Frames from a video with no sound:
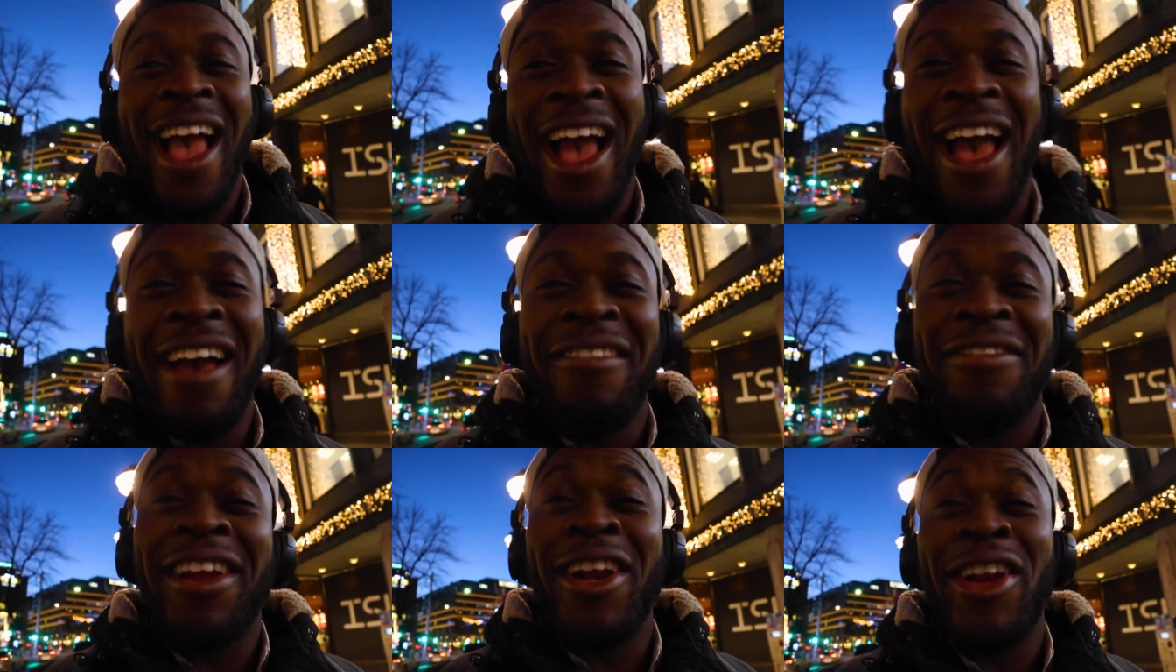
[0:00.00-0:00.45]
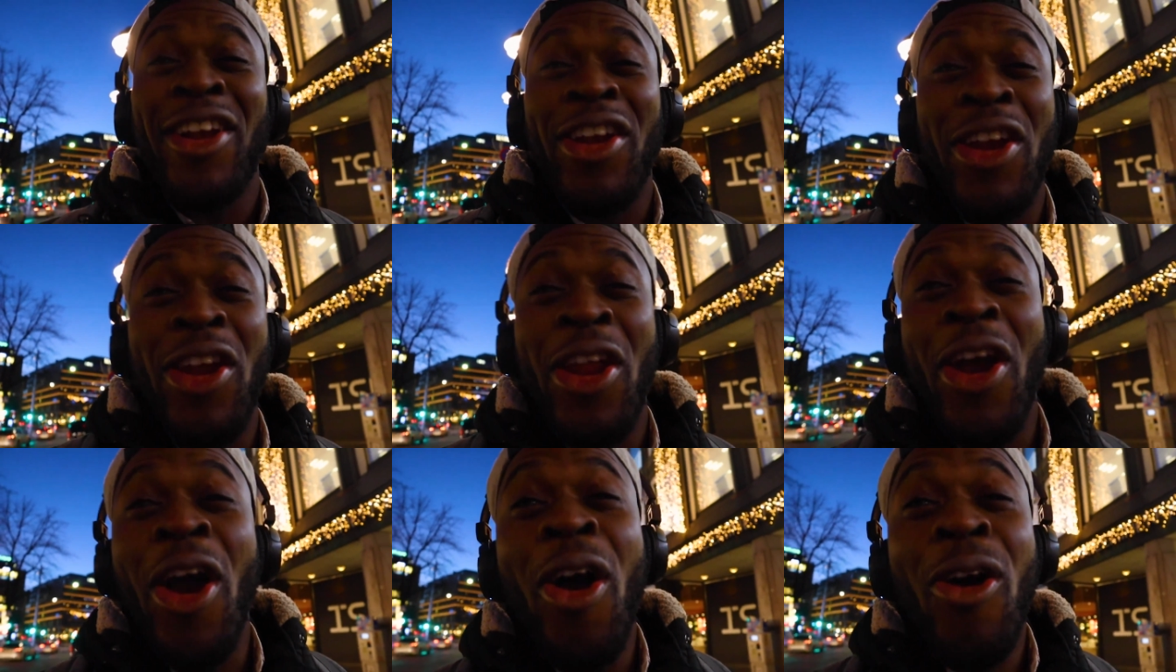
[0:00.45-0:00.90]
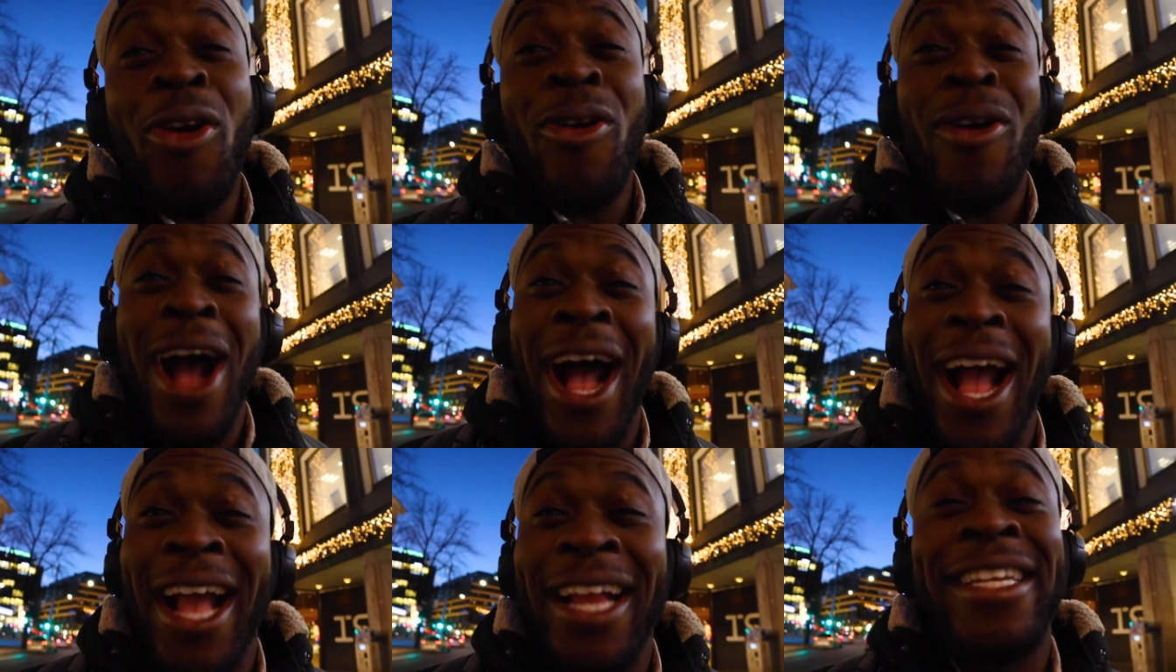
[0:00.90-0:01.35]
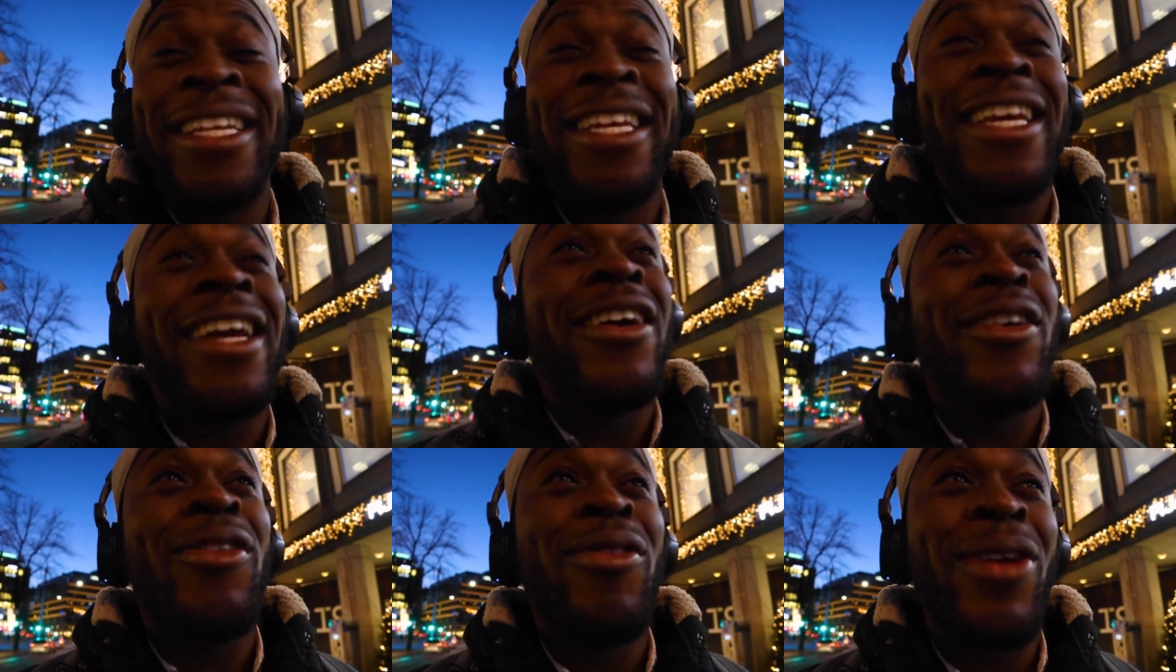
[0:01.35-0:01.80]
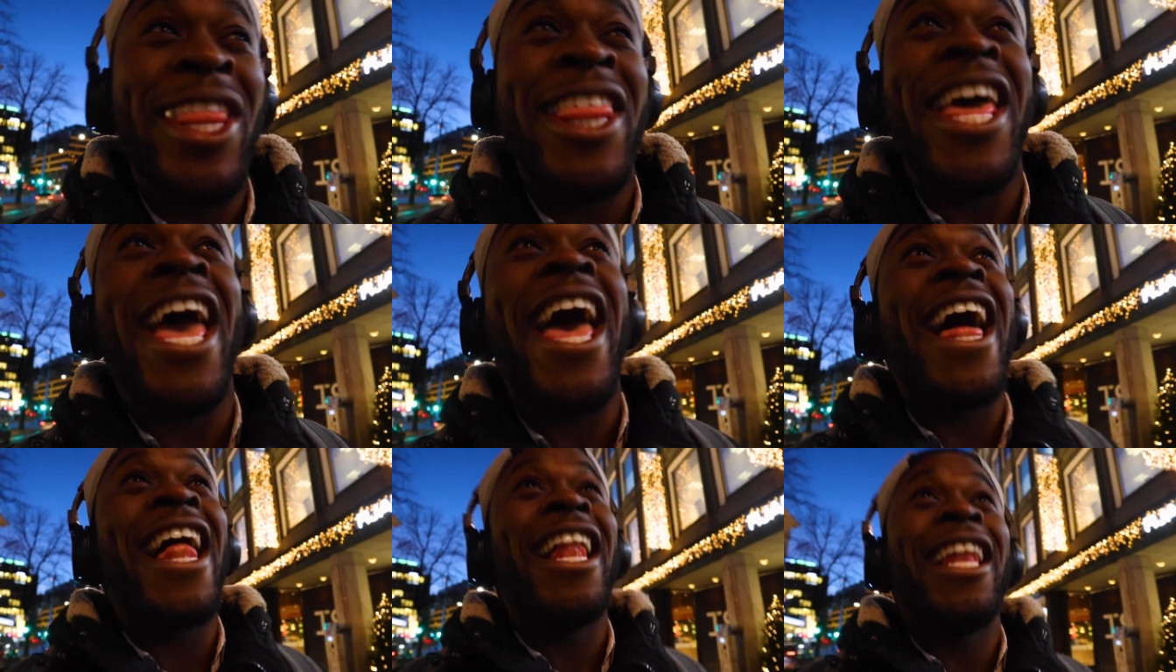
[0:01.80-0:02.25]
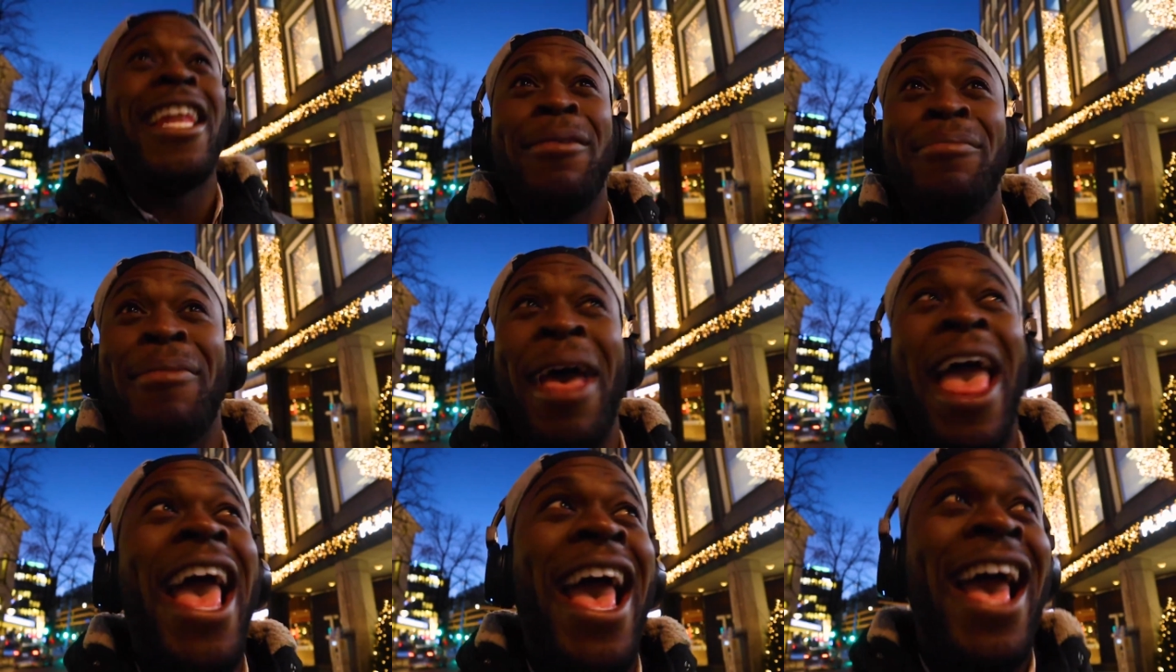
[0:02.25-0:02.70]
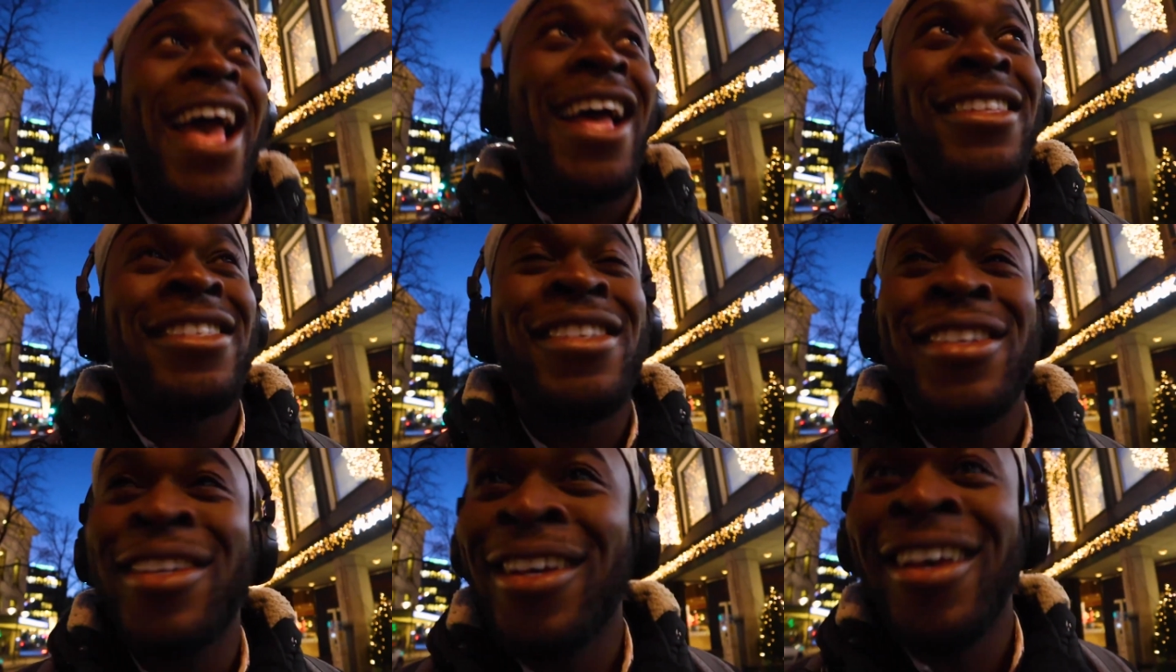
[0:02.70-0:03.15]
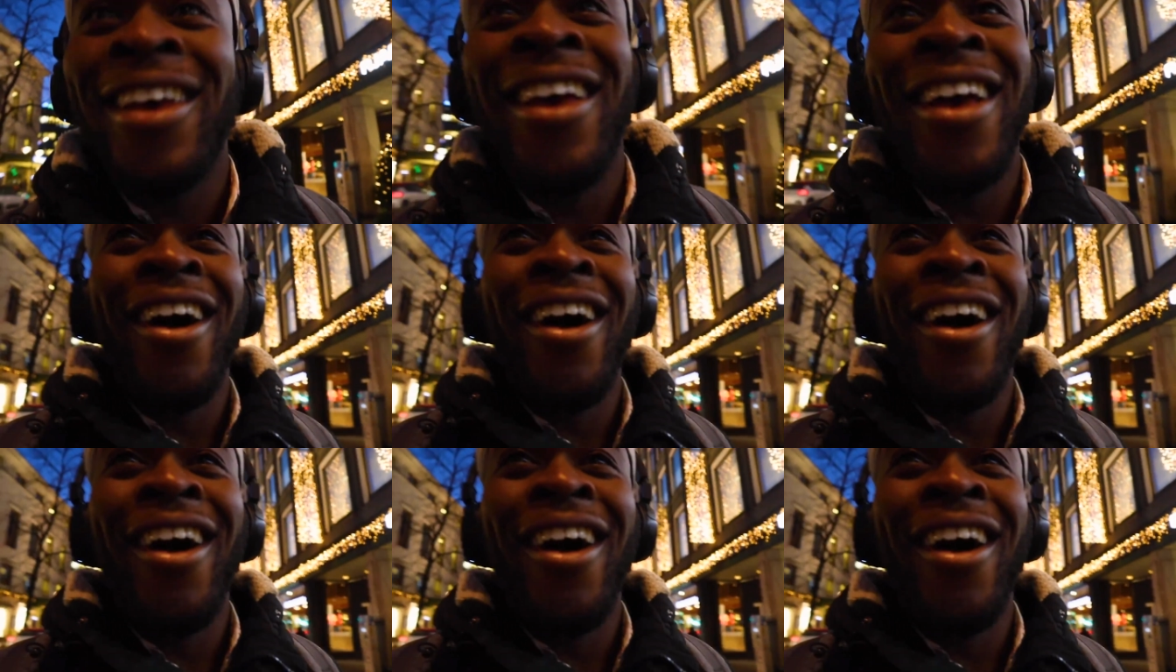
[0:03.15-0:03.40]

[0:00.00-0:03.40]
having no idea where the hell I'm at.